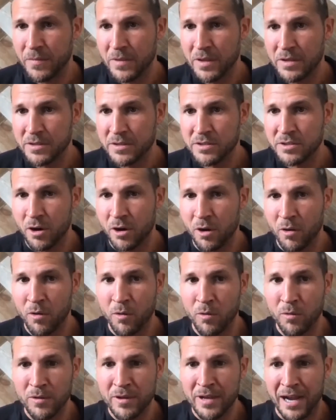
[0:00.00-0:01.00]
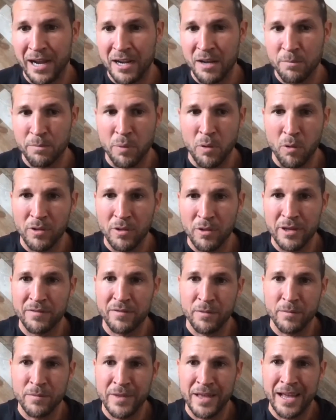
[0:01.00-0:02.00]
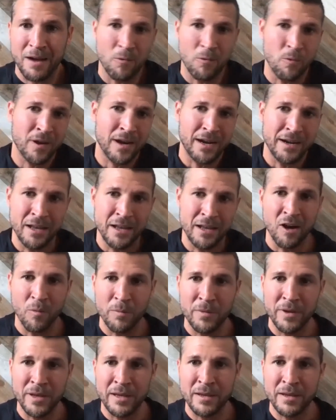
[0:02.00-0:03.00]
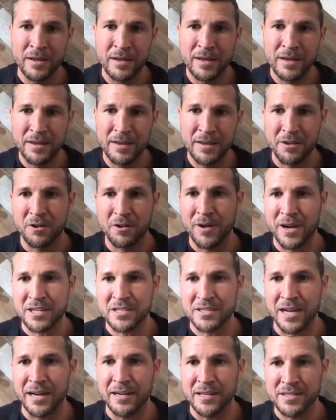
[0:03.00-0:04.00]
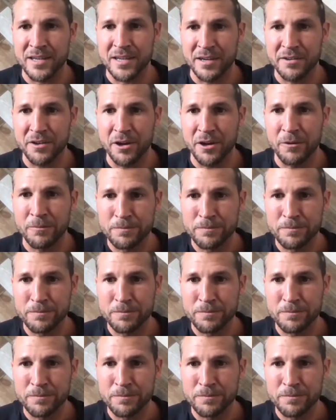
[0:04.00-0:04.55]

So kind of pulling from that will kind of help me in the direction I decide to go.